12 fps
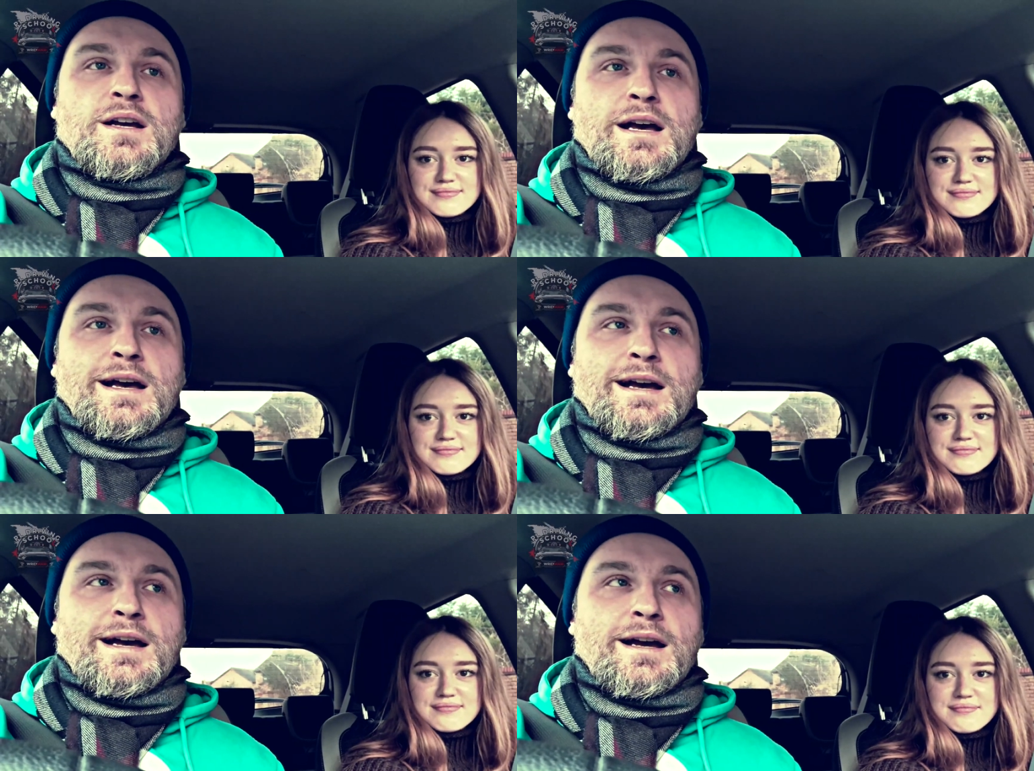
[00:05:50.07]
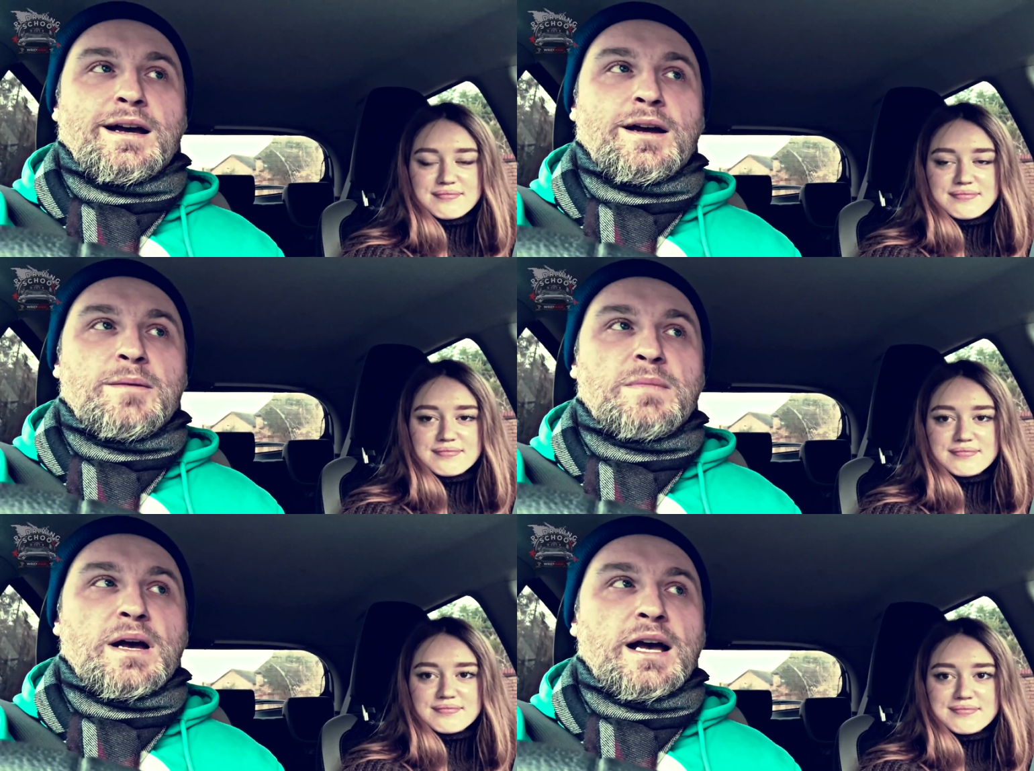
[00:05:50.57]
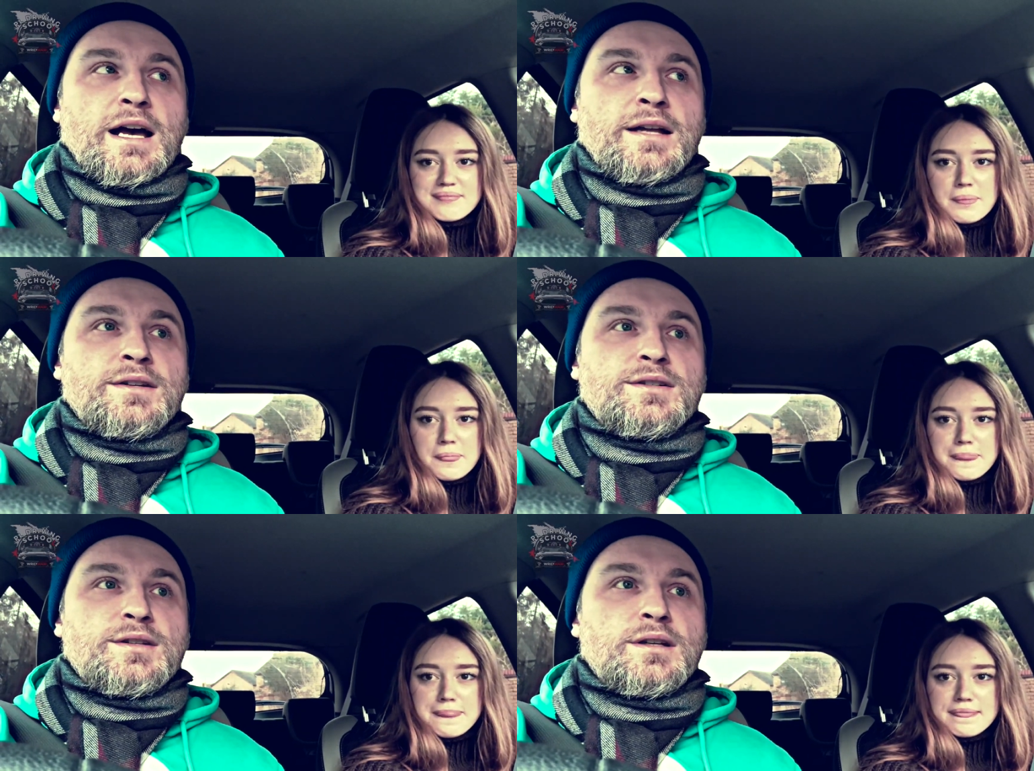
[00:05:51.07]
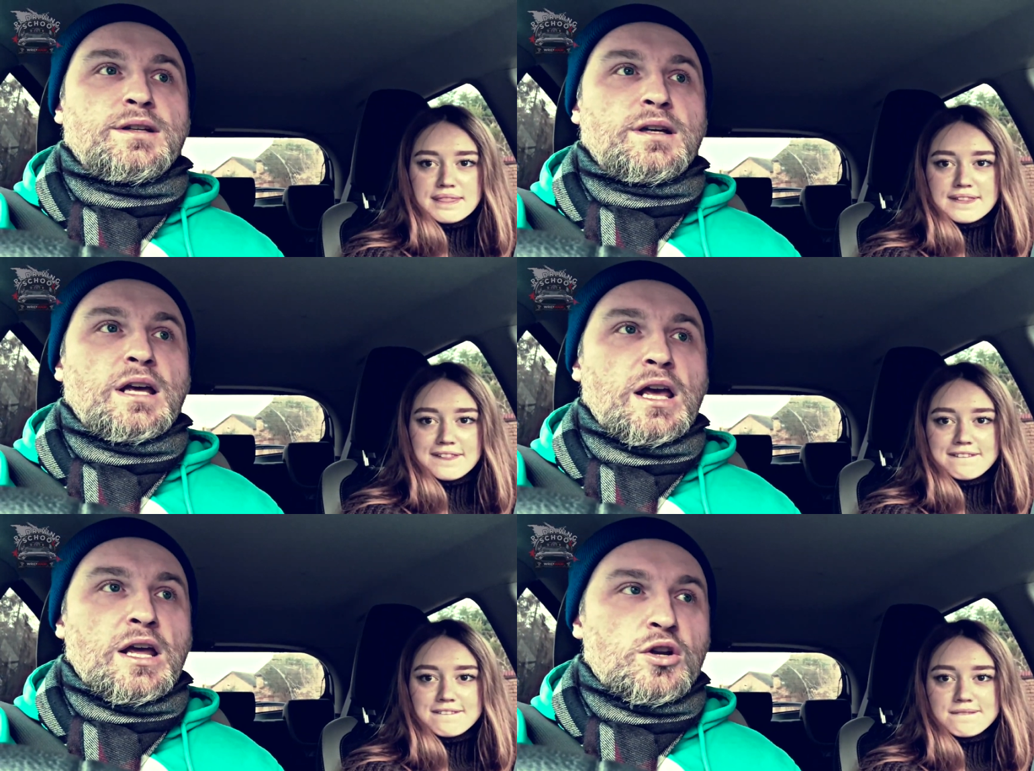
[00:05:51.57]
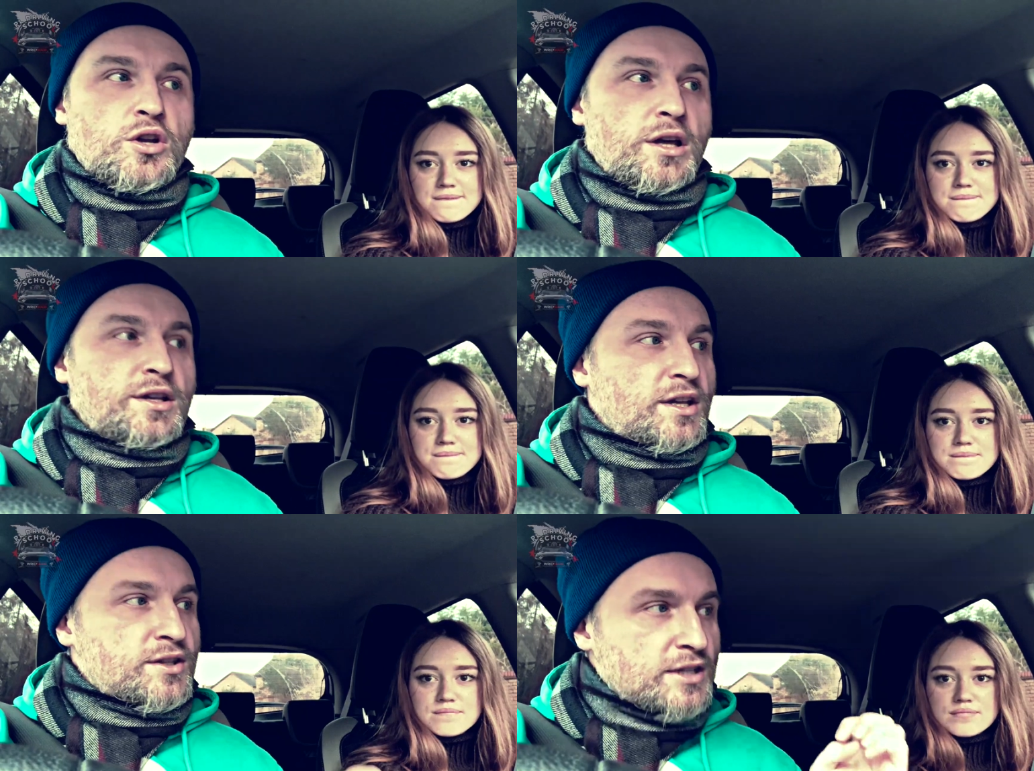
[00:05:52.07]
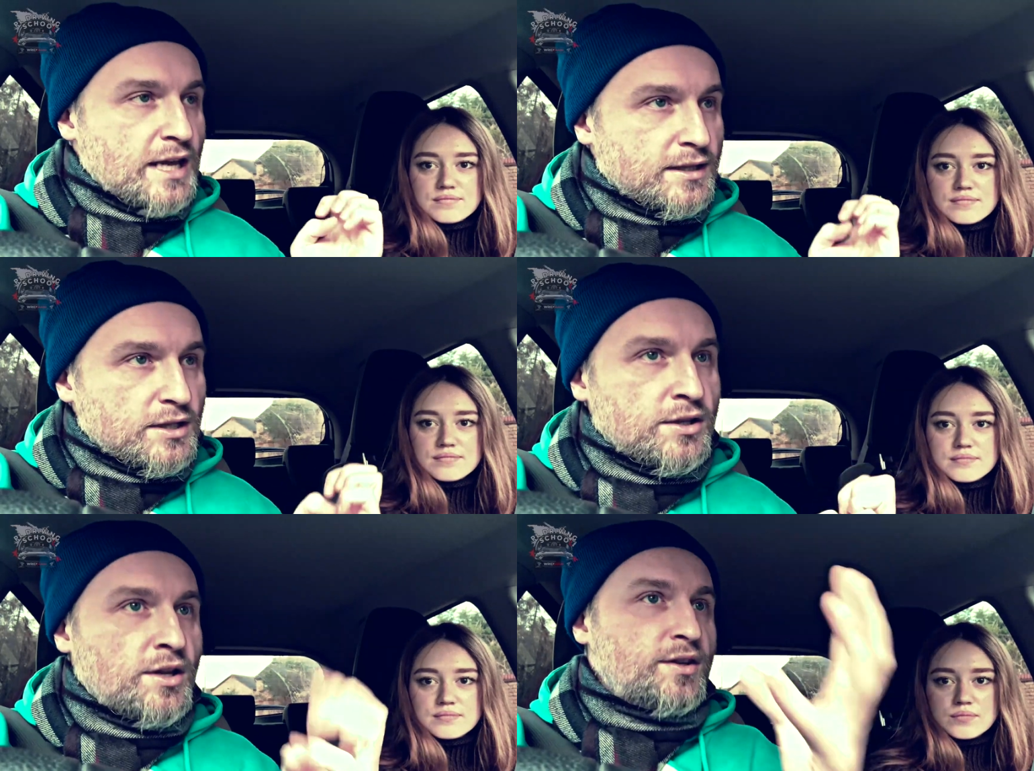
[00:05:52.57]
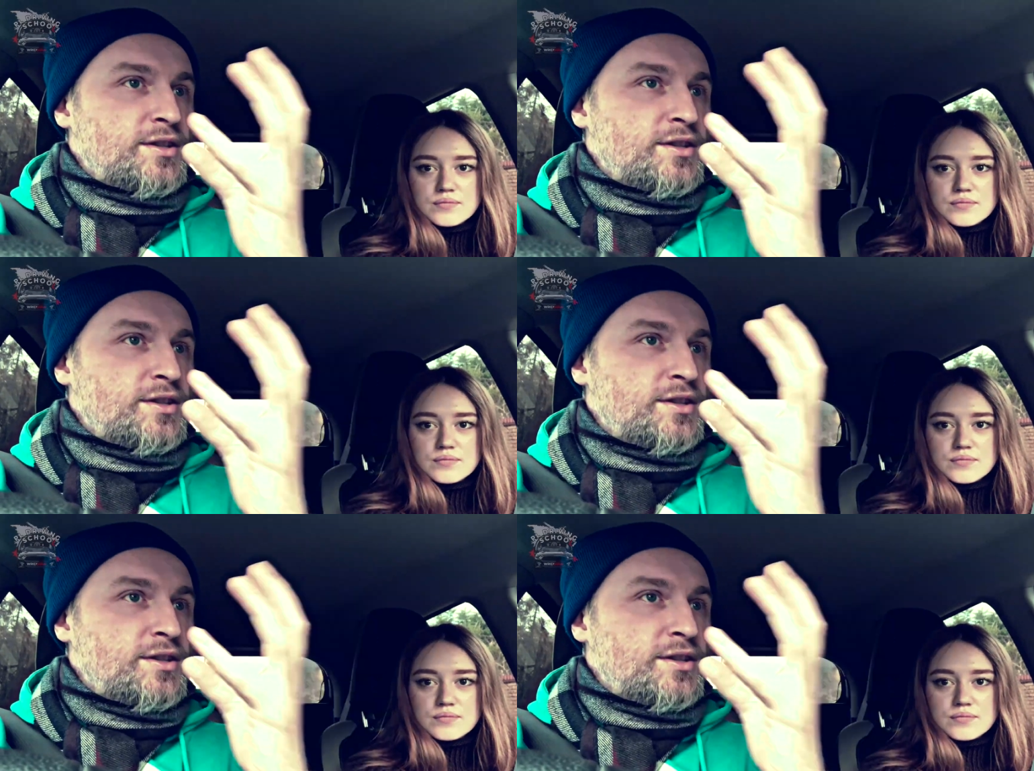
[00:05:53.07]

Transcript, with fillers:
Speaker 1: um, and it, it's yet another